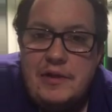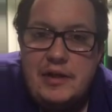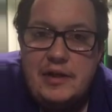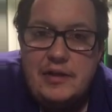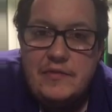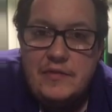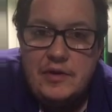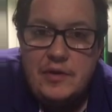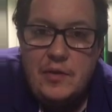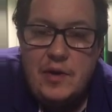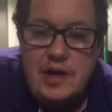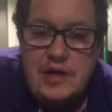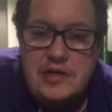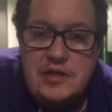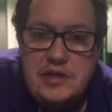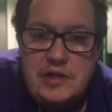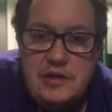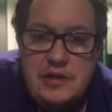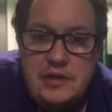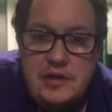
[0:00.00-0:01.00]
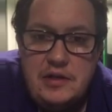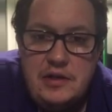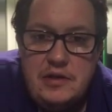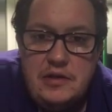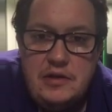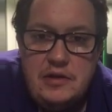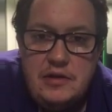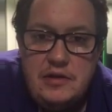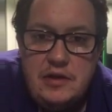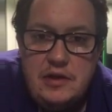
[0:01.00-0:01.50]
think of a question that
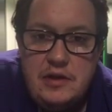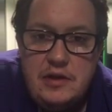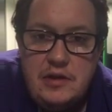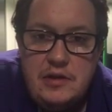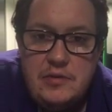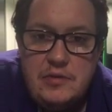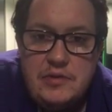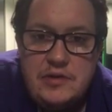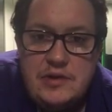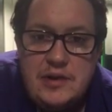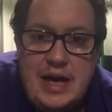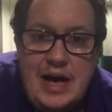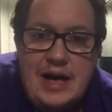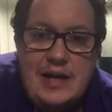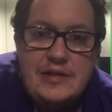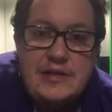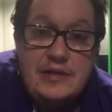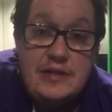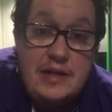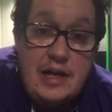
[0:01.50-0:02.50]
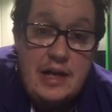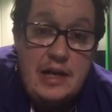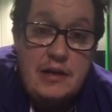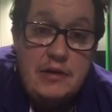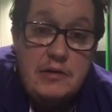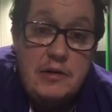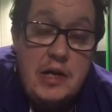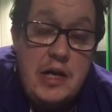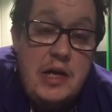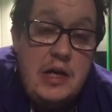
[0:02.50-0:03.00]
you want to ask now,
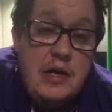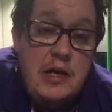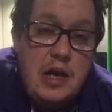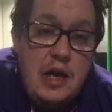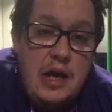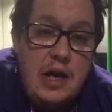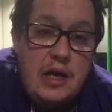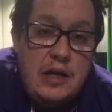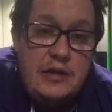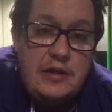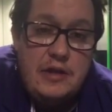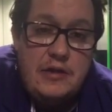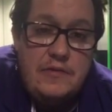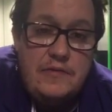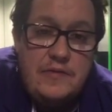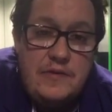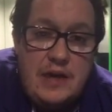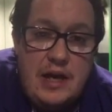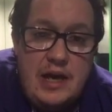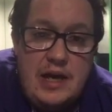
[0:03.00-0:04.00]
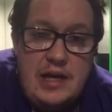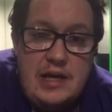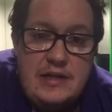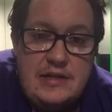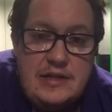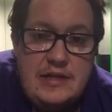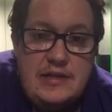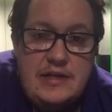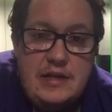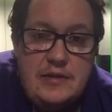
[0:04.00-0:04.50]
don't forget, as
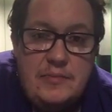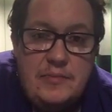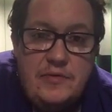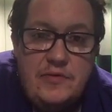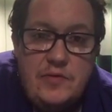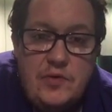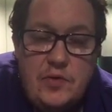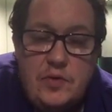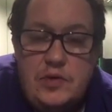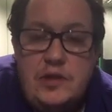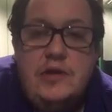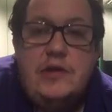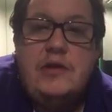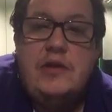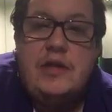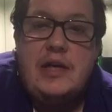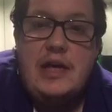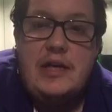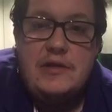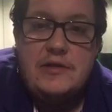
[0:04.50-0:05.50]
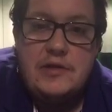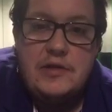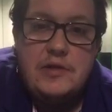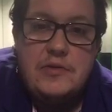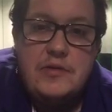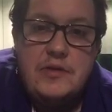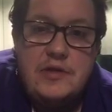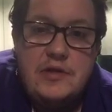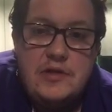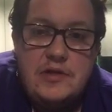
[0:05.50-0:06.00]
I said before, you can get in touch
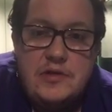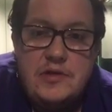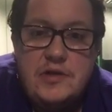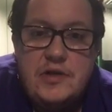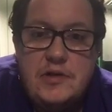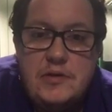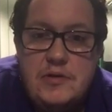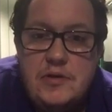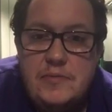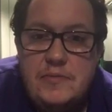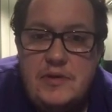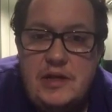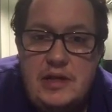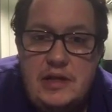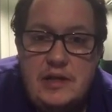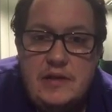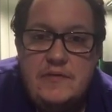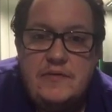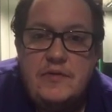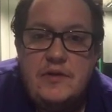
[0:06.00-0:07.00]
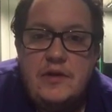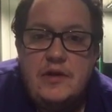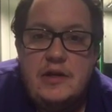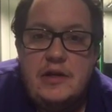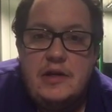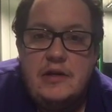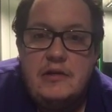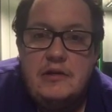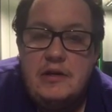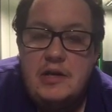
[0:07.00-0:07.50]
with us on social media
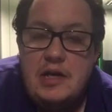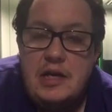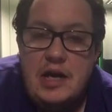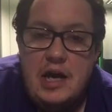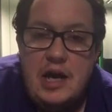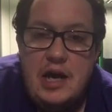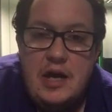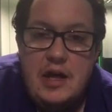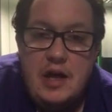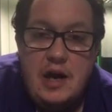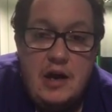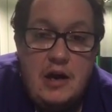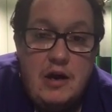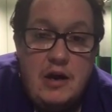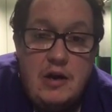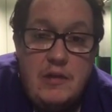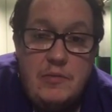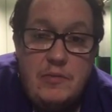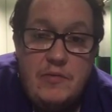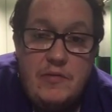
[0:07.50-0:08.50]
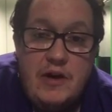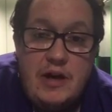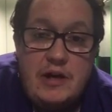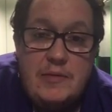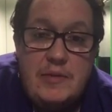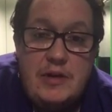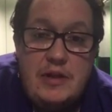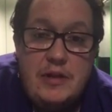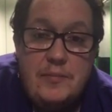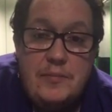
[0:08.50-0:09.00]
via, I would
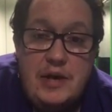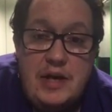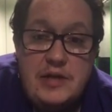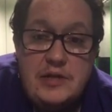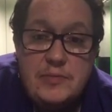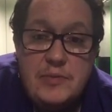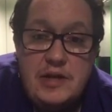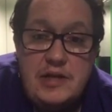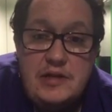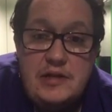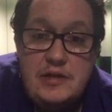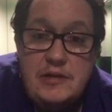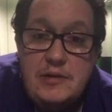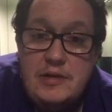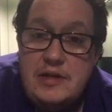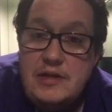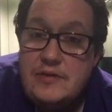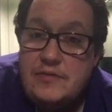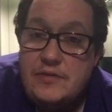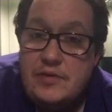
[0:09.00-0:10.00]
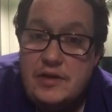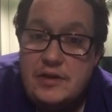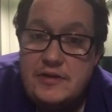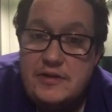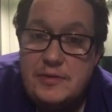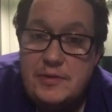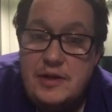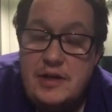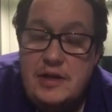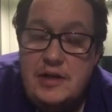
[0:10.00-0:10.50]
recommend the best way to do it is via
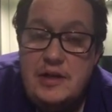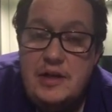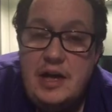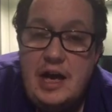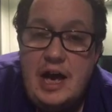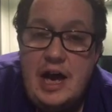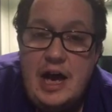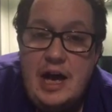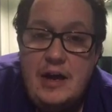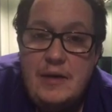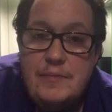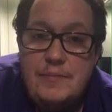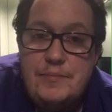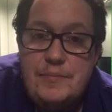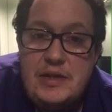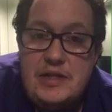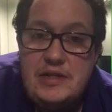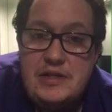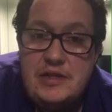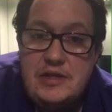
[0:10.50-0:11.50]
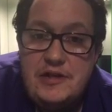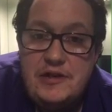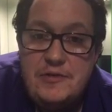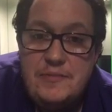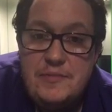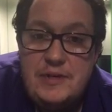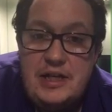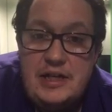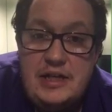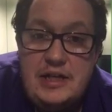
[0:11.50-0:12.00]
Twitter at BCU
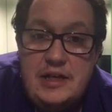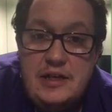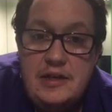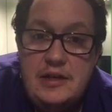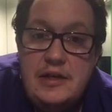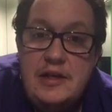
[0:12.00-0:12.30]
Media